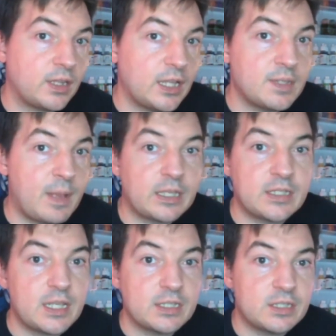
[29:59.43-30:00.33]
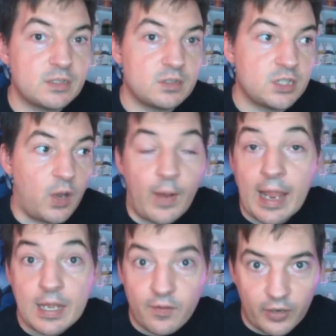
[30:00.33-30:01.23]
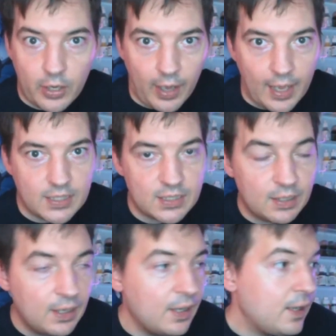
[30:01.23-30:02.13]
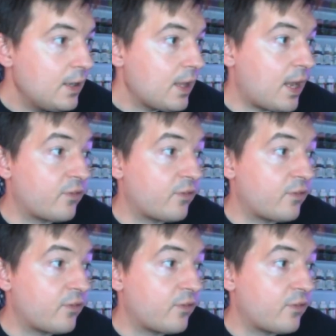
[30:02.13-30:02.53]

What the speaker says: that makes this so handy for you guys. And of